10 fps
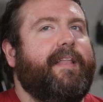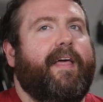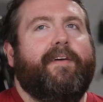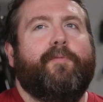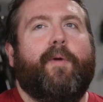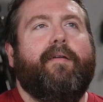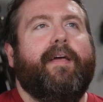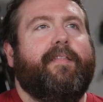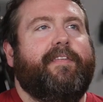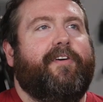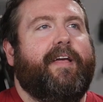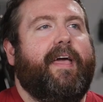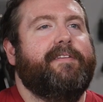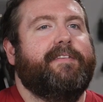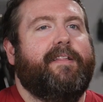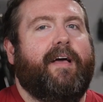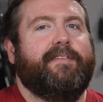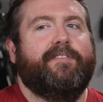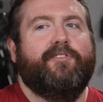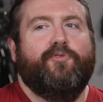And like rounding out the Arcanist
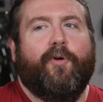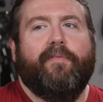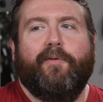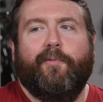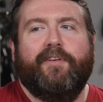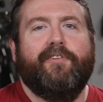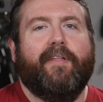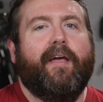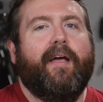classes, a dwarven wizard.